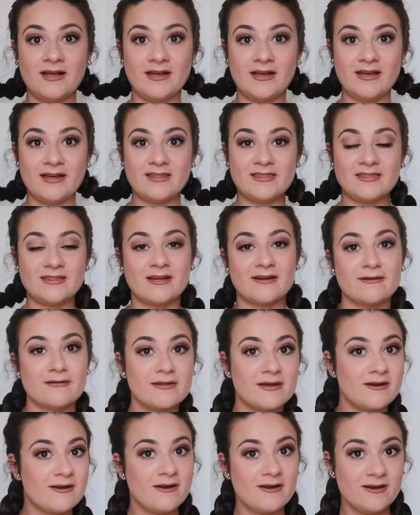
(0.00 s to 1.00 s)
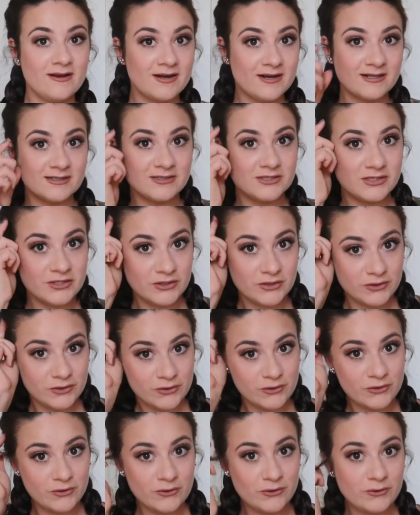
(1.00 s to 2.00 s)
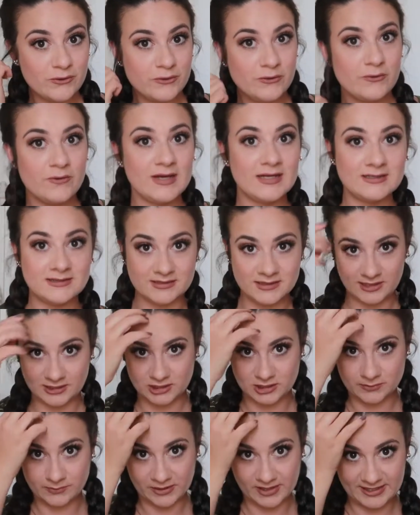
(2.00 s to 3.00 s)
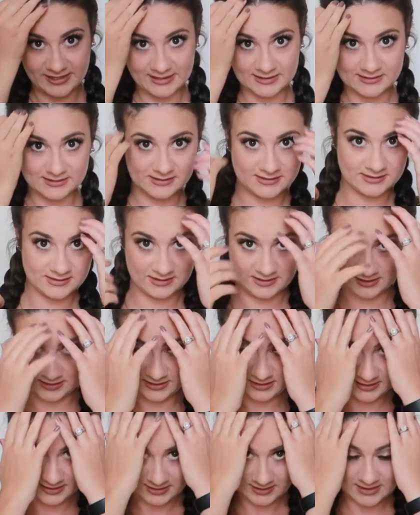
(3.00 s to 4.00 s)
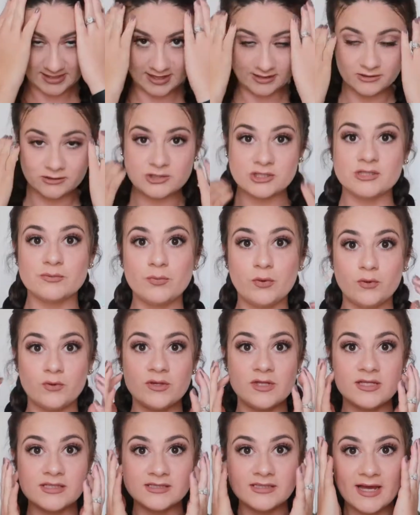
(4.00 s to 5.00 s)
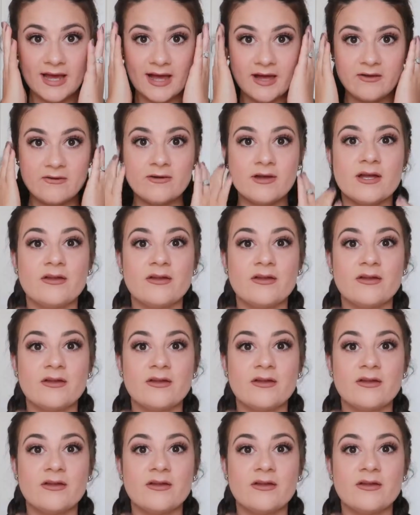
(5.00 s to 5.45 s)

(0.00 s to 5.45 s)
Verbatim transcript: And there are two Dutch braids. Again, I'll just pull these out.